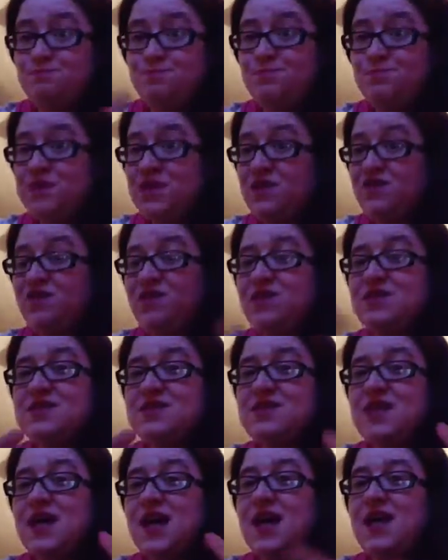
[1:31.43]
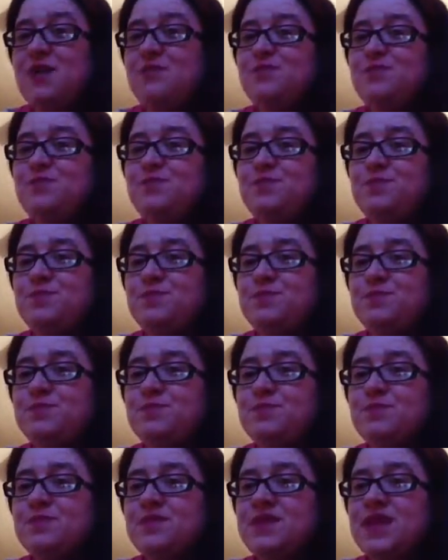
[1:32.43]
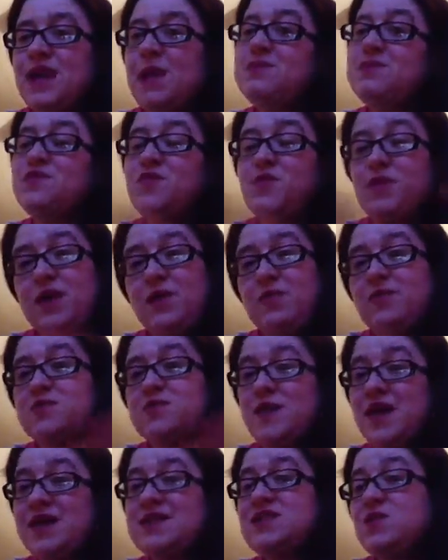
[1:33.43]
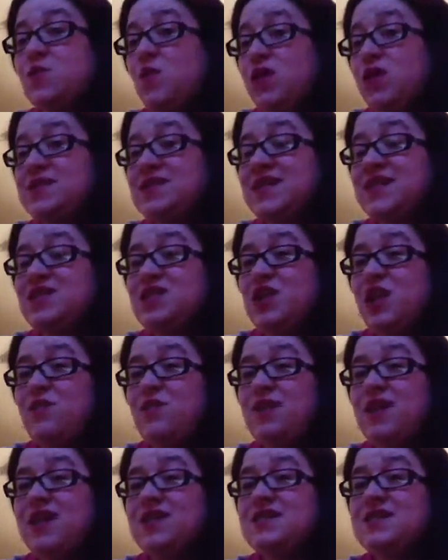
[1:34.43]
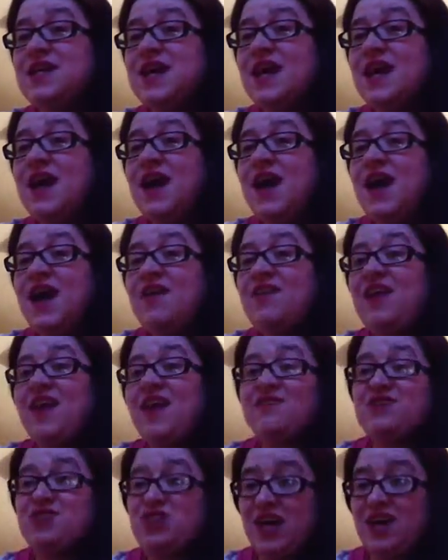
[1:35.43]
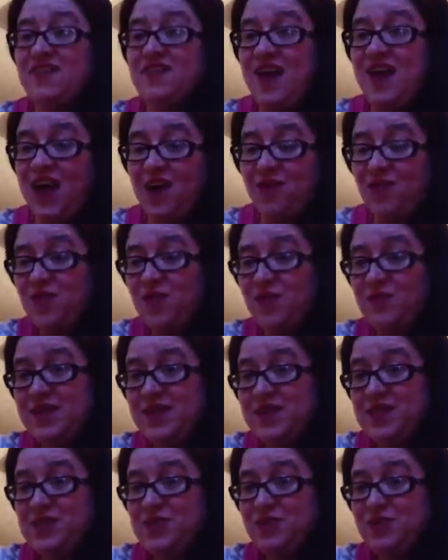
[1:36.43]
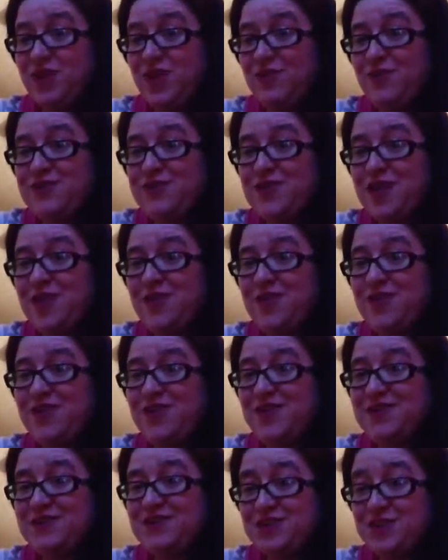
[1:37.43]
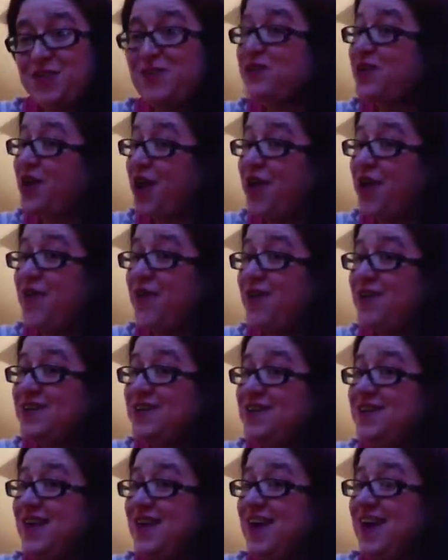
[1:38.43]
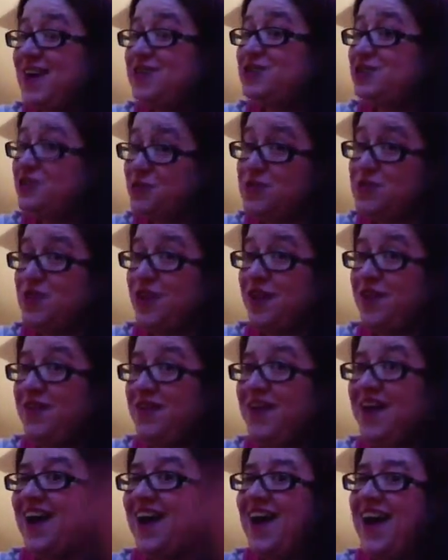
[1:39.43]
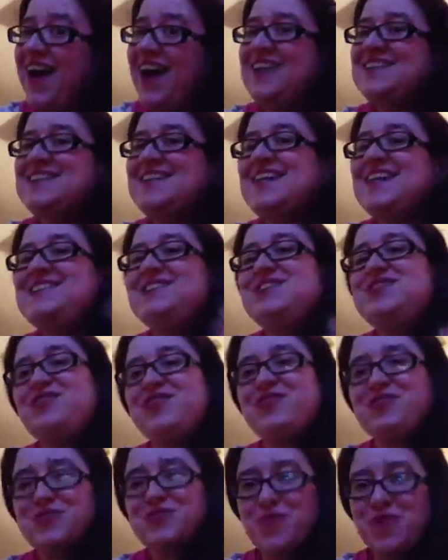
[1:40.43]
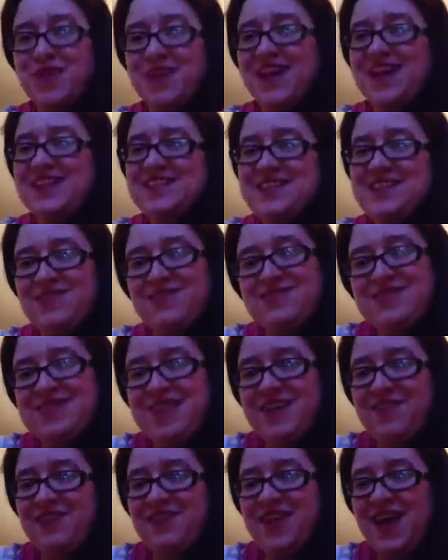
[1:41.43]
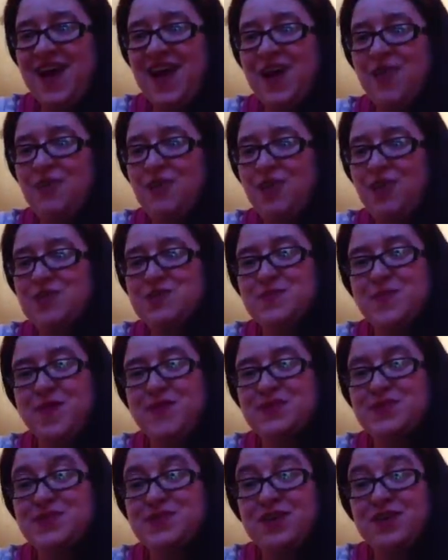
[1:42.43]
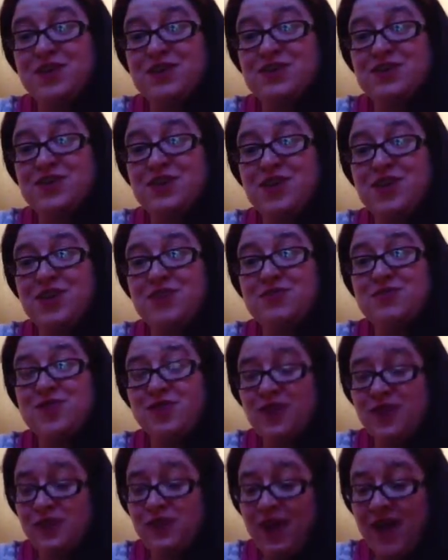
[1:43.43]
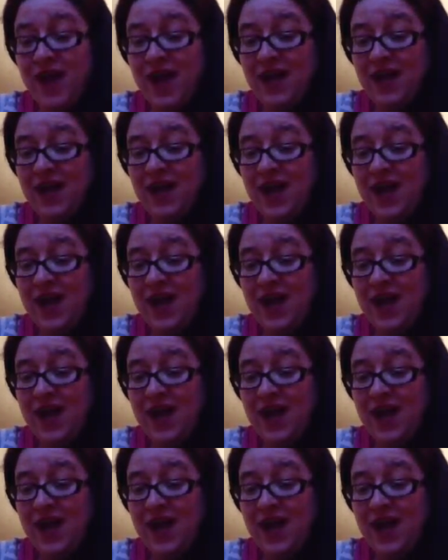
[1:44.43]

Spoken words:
different types of people, depending on what your skin tone is. If you haven't checked that out, then please do go. So do go and do so at daisydonalds1977 at blogspot.co.uk.